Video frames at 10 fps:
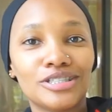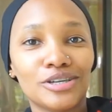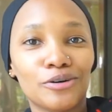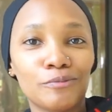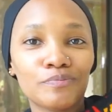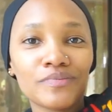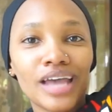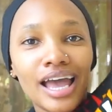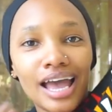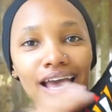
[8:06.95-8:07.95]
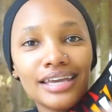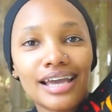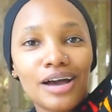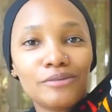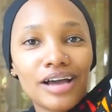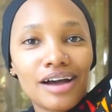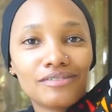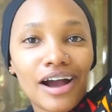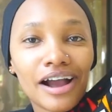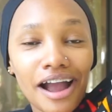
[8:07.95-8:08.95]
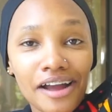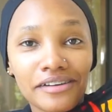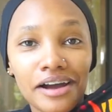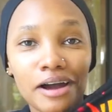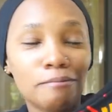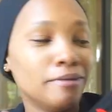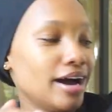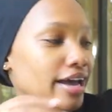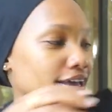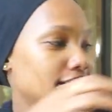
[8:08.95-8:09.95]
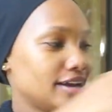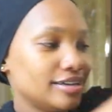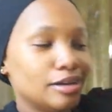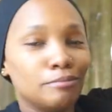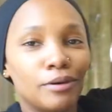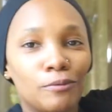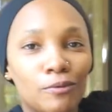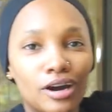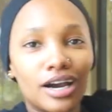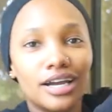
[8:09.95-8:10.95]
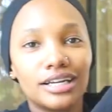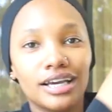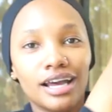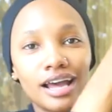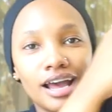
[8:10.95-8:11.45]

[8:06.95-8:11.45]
So yeah, we have Ankara abaya number one.